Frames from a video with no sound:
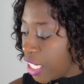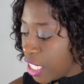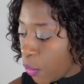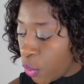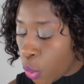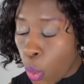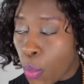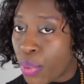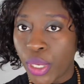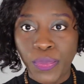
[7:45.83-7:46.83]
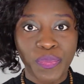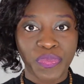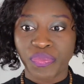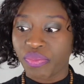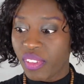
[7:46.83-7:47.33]
They would open
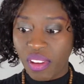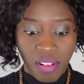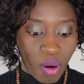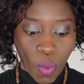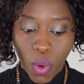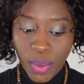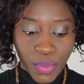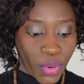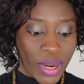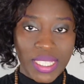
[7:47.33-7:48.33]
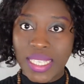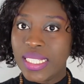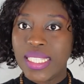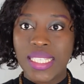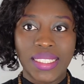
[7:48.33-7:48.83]
one
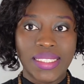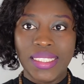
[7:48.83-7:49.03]
present,